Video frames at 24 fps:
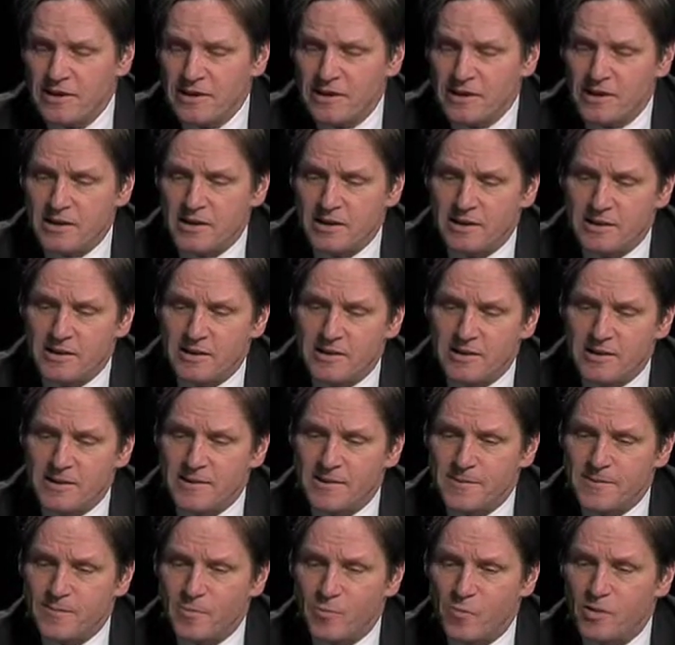
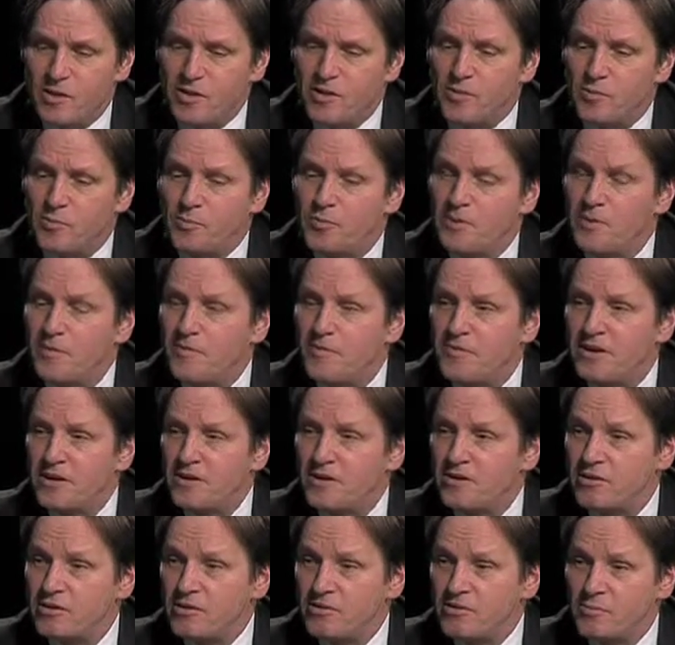one of the
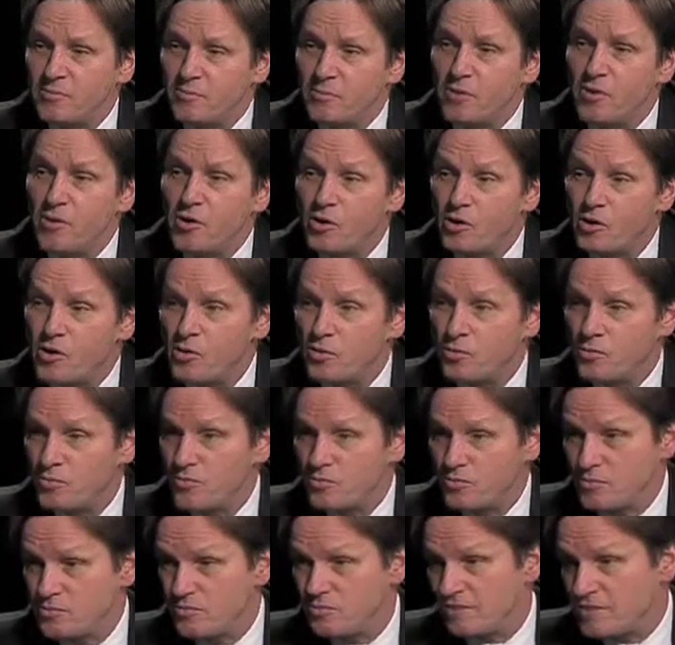premier pro
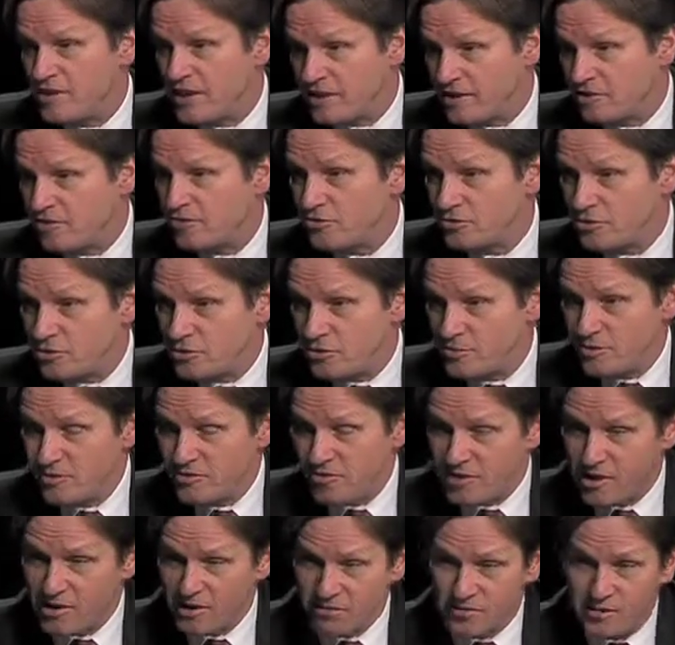tennis tournaments
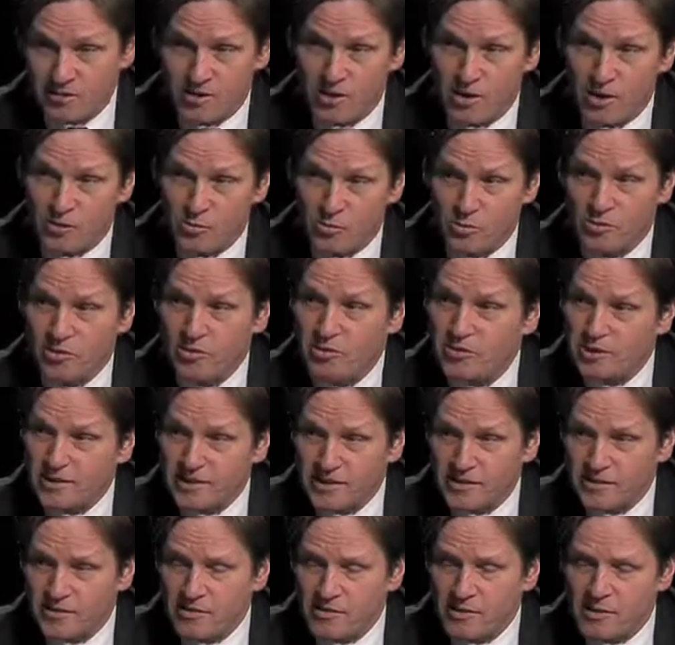out at the Longwood
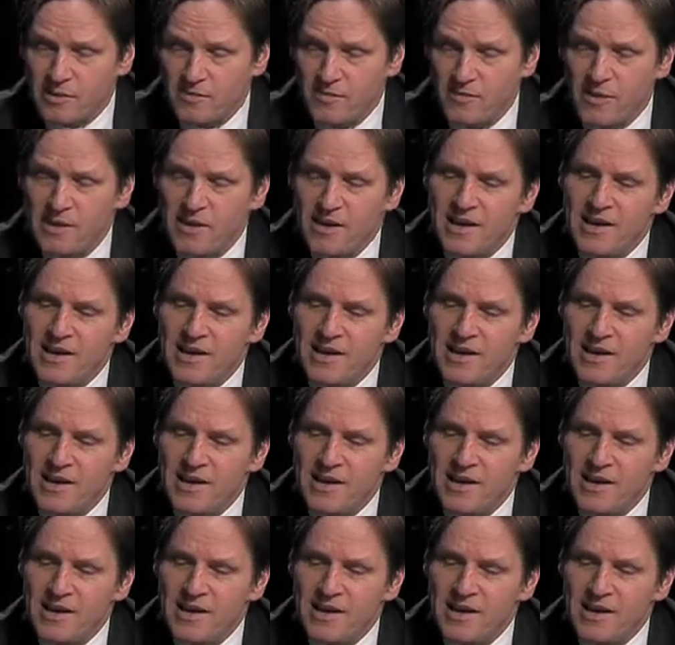Cricket Club.